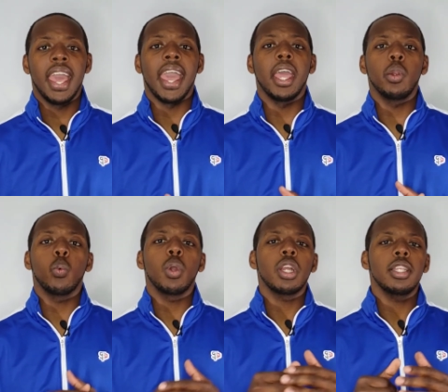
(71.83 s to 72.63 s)
and
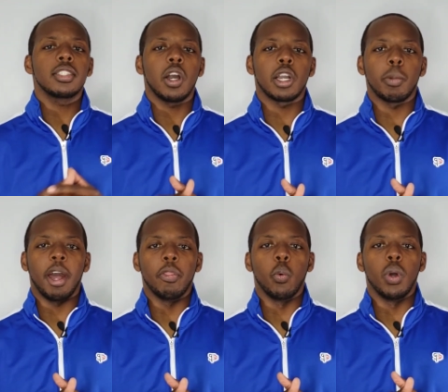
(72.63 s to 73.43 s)
we're gonna talk
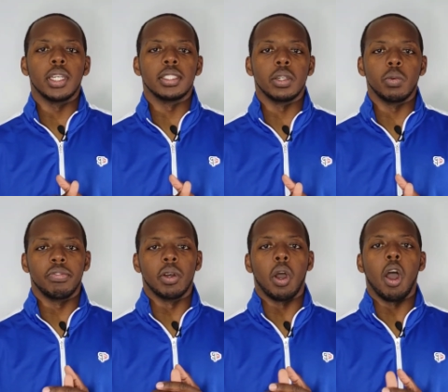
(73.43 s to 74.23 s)
about the ones that we feel